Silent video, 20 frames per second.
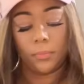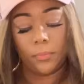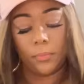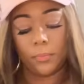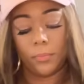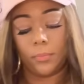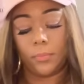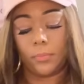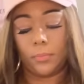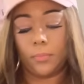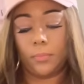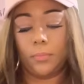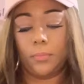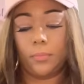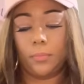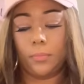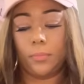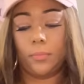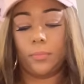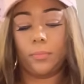
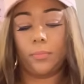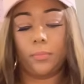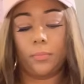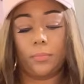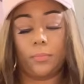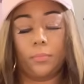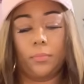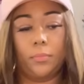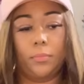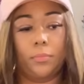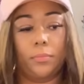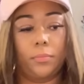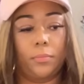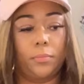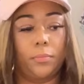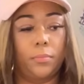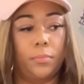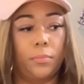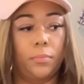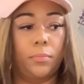
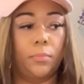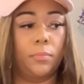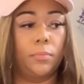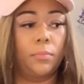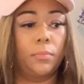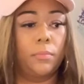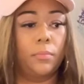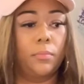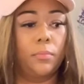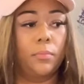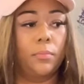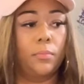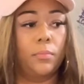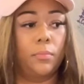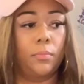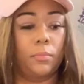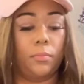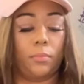Nothing is said.